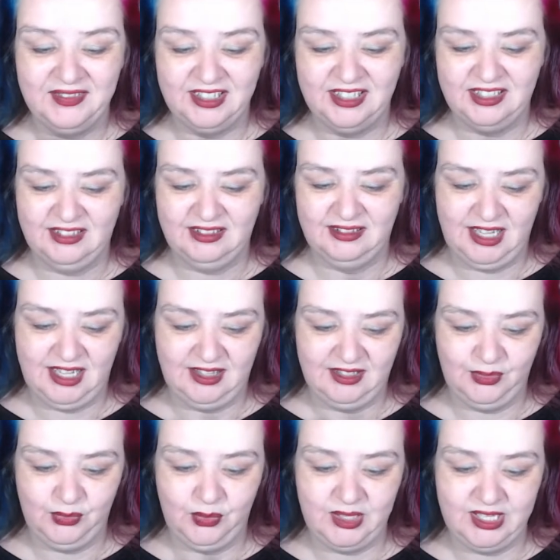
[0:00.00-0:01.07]
just, yeah,
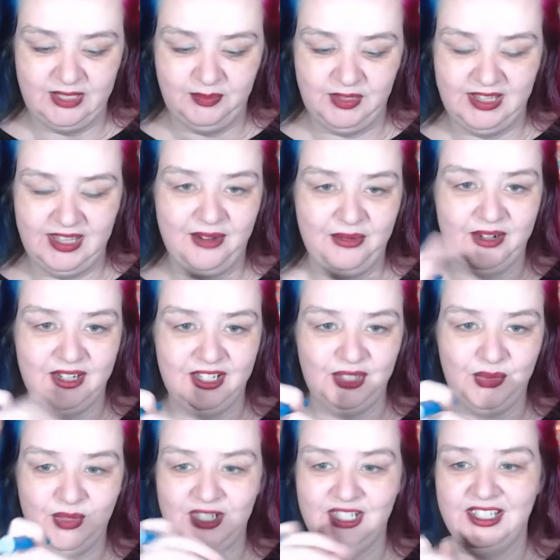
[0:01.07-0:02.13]
there's a weird bit there. When I
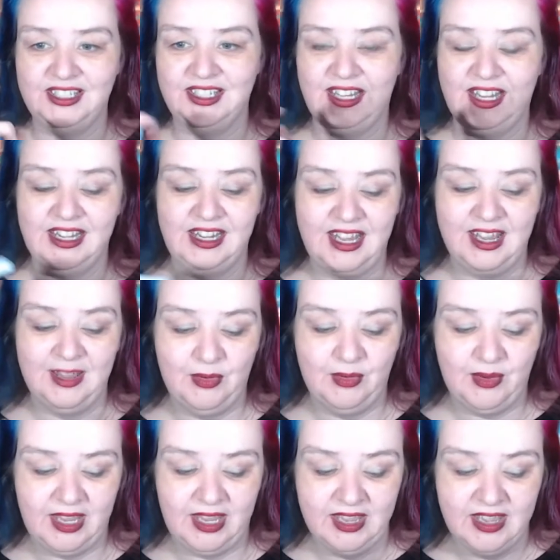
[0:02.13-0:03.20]
squished it, it kind of came
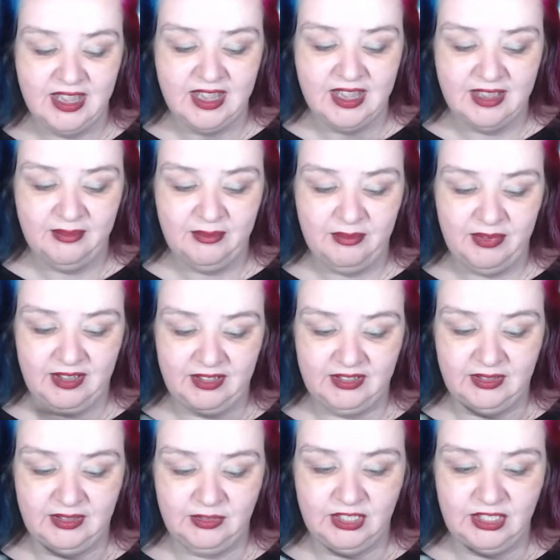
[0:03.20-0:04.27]
away. But
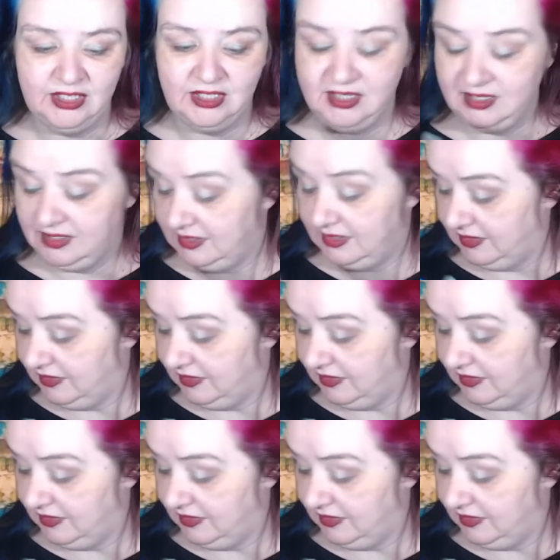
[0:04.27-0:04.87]
so I'm just going to